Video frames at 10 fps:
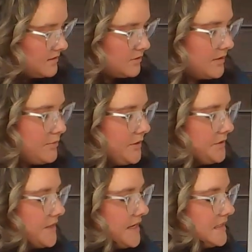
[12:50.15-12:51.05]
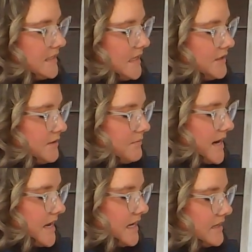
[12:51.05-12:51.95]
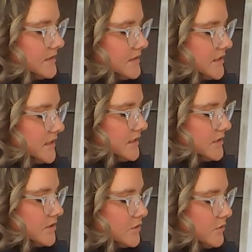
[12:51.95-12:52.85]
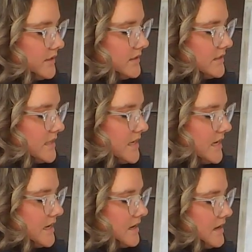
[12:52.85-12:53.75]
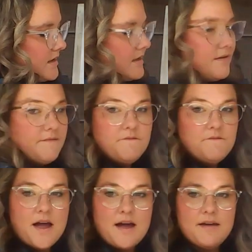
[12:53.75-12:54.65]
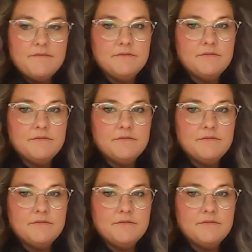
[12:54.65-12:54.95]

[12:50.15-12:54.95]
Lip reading: So when I put that together, my answer is 25.